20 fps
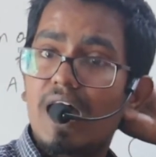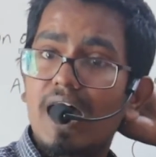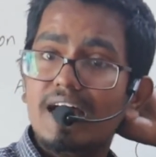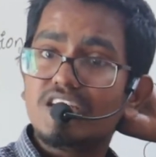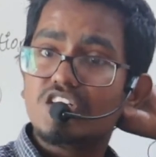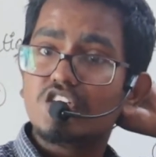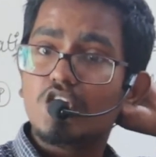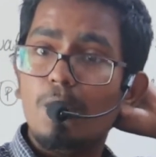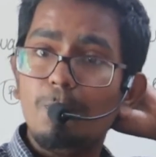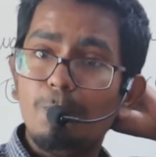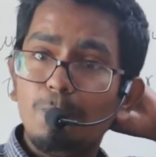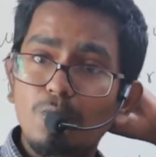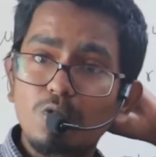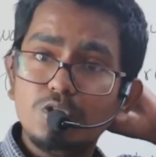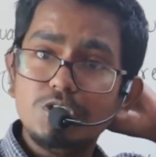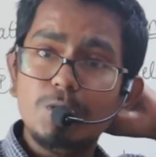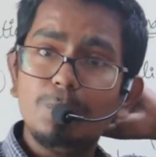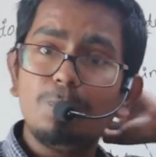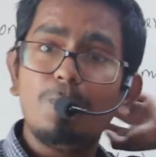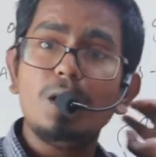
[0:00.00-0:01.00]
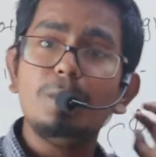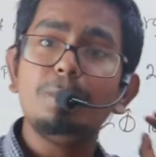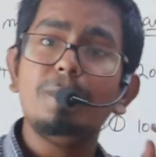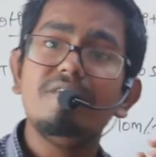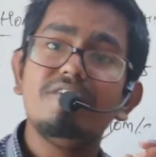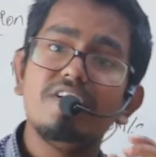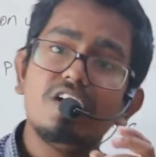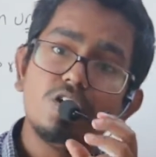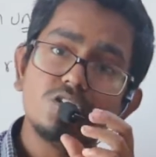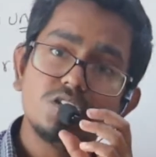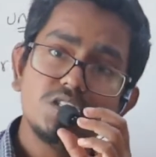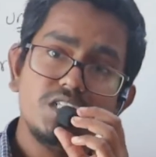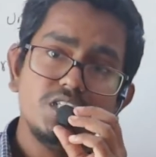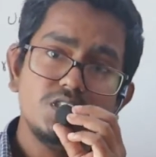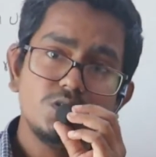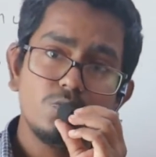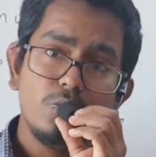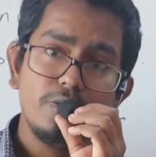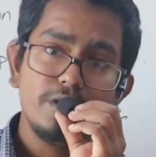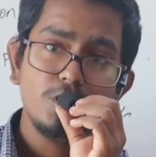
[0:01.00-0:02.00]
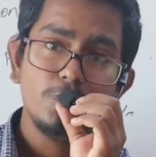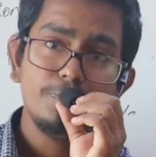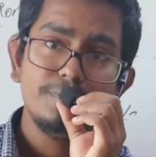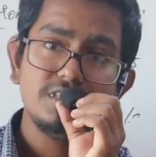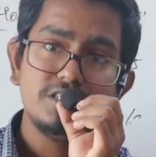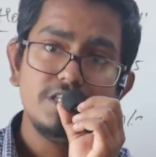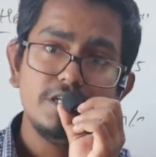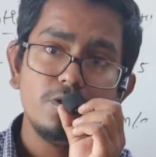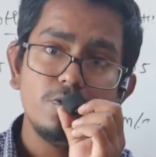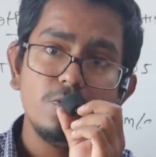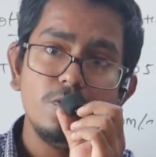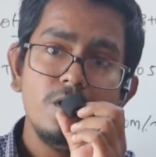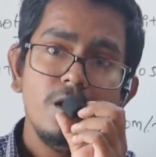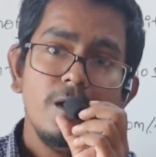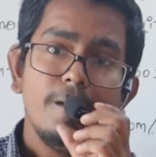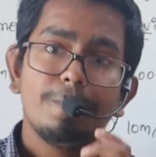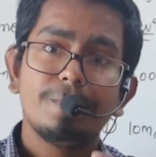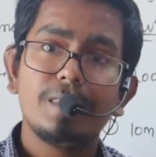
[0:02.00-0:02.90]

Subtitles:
At the topmost point my velocity is going to be 0.